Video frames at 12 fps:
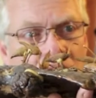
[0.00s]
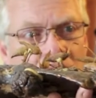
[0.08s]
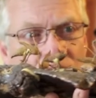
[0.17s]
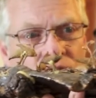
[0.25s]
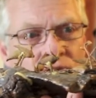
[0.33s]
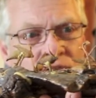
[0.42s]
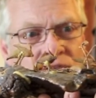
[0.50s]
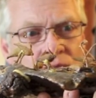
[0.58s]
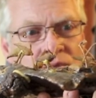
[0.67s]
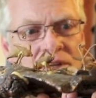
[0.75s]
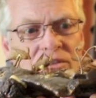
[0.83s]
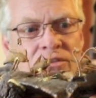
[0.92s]
And of course the
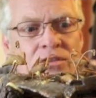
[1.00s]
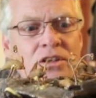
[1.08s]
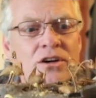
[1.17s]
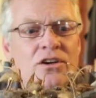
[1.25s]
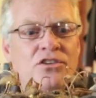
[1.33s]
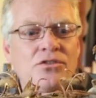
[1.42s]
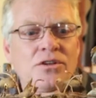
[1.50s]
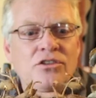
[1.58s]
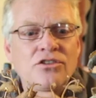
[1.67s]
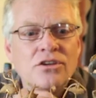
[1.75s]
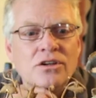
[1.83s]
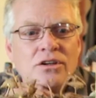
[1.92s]
wings of the
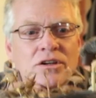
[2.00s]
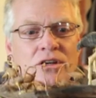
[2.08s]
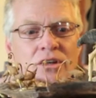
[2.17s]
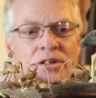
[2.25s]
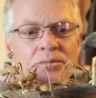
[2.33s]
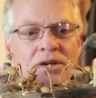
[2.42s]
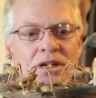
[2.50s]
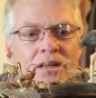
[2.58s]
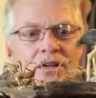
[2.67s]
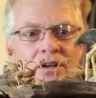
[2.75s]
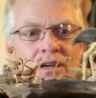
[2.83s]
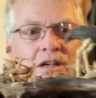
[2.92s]
ostrich are made